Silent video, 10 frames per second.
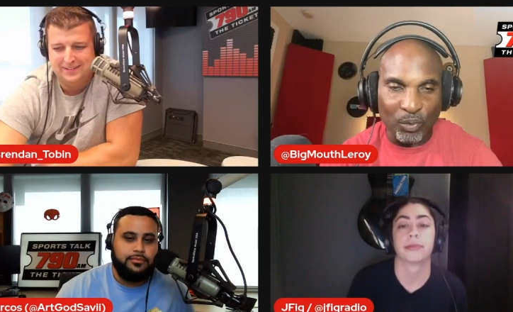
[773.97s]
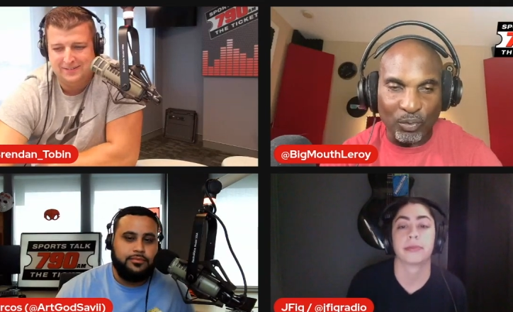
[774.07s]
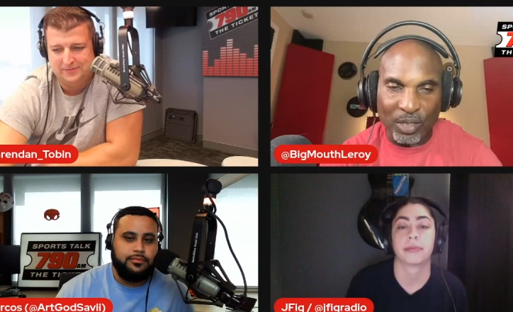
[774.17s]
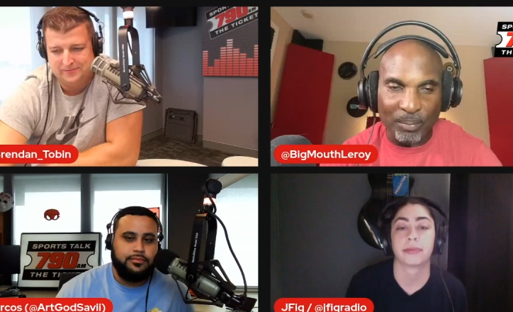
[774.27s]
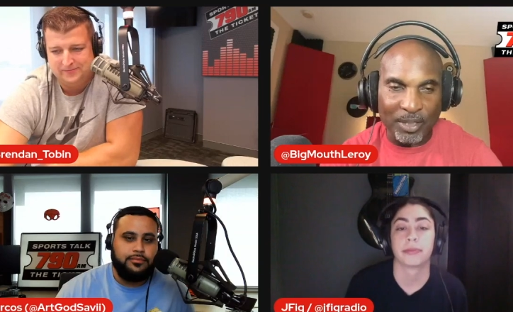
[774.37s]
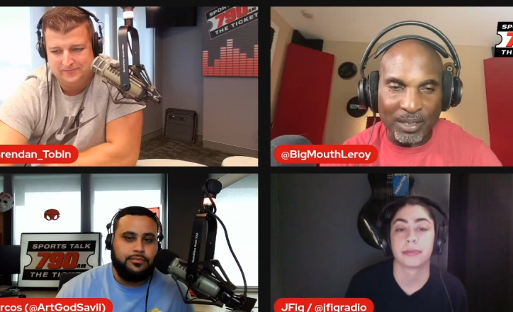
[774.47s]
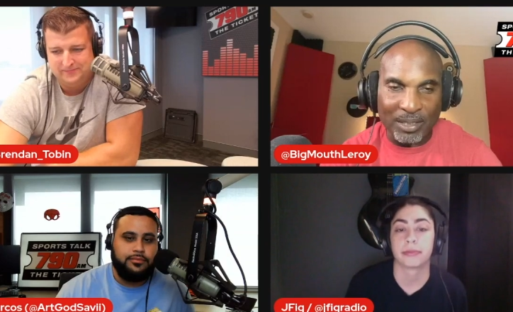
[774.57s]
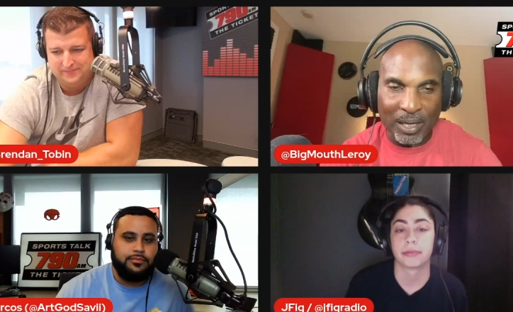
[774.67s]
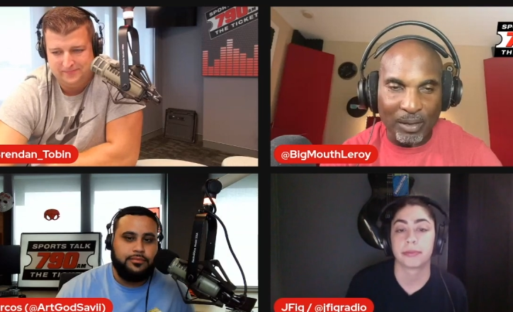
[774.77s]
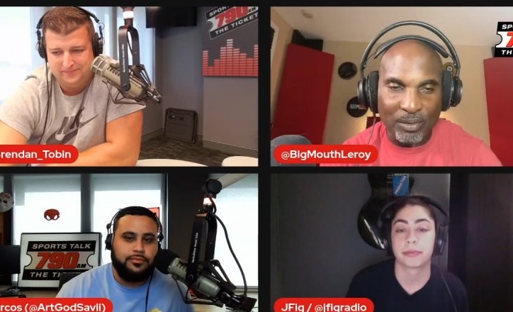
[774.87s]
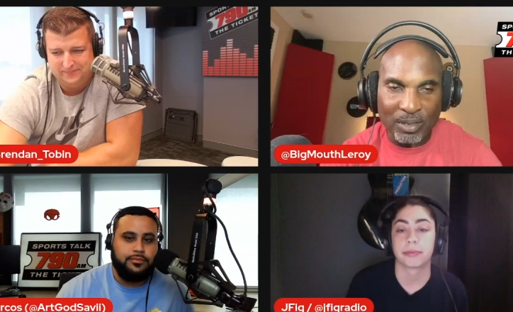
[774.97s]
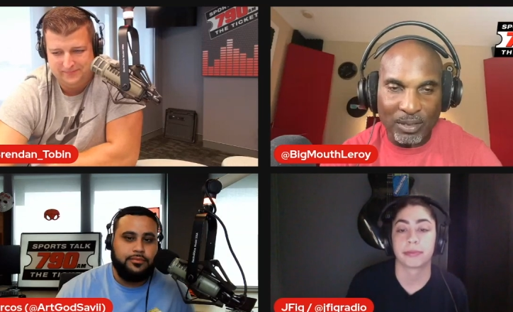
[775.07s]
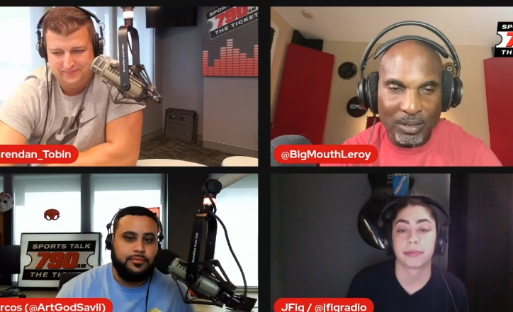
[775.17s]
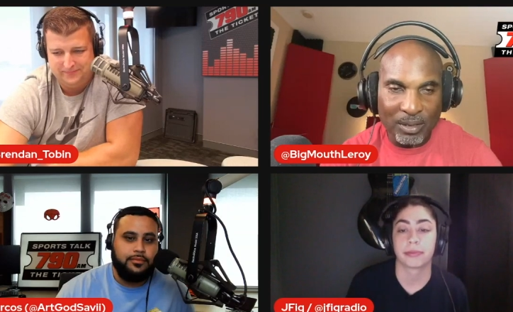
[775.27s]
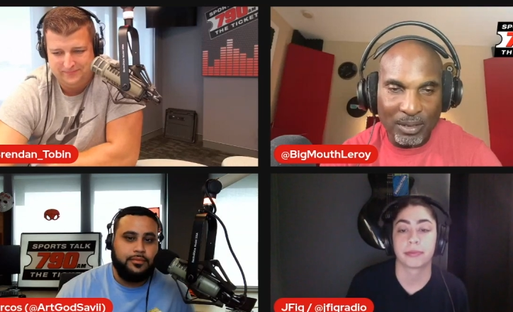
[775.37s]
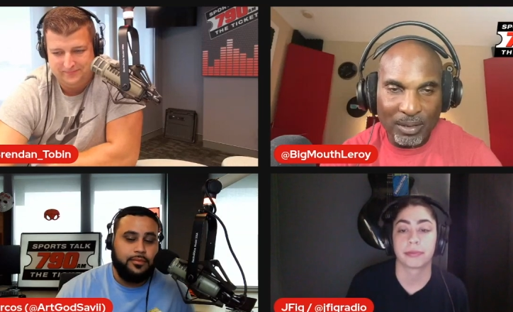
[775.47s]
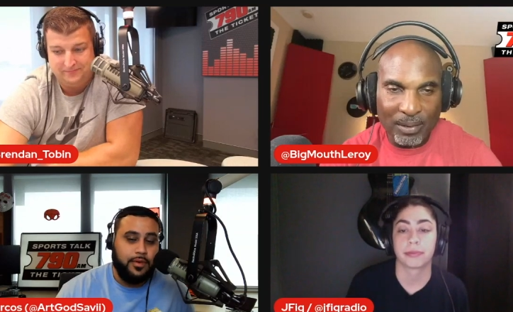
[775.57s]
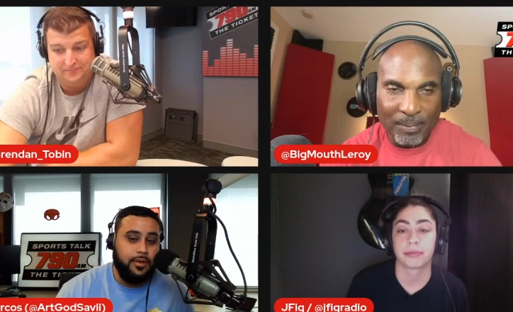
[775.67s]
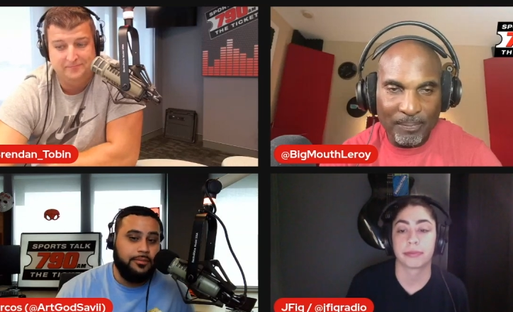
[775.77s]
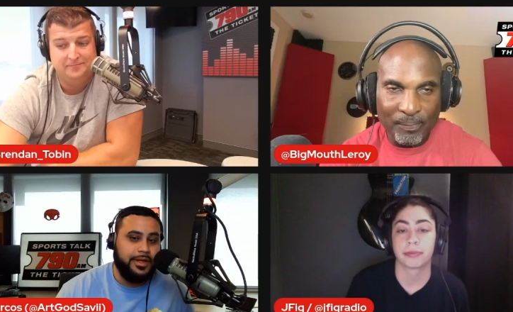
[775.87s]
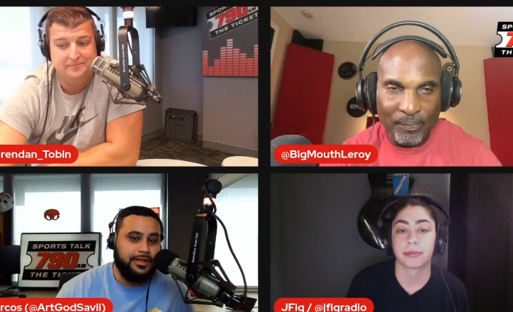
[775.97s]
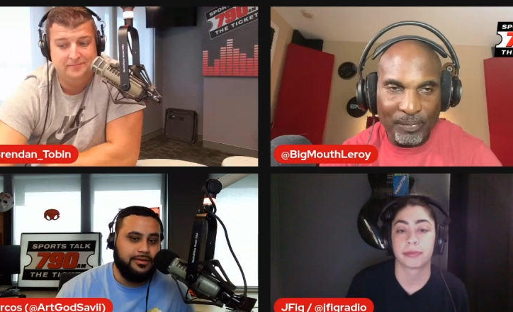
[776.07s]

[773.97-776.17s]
Speaker 1: up in this house. Oh man,